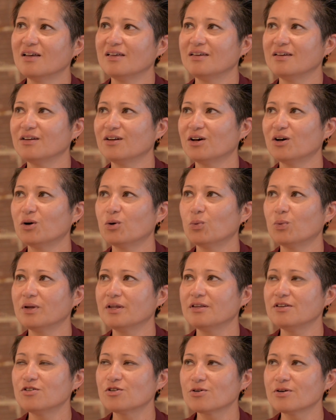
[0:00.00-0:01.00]
you know,
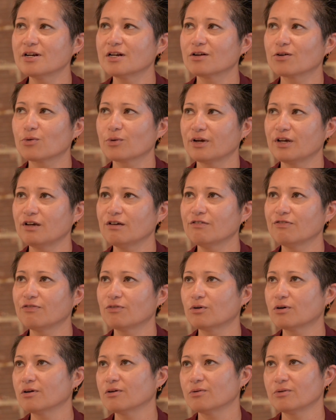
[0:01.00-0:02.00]
when you're in grief
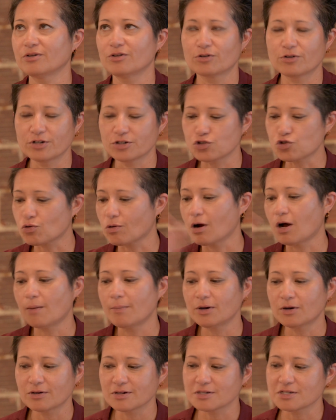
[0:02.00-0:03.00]
or you're in
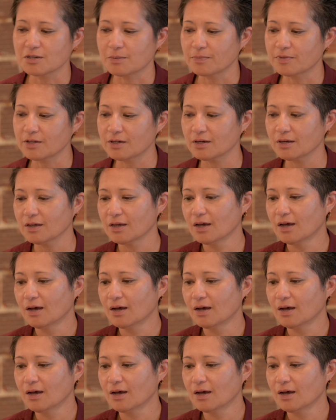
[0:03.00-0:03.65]
trauma or something,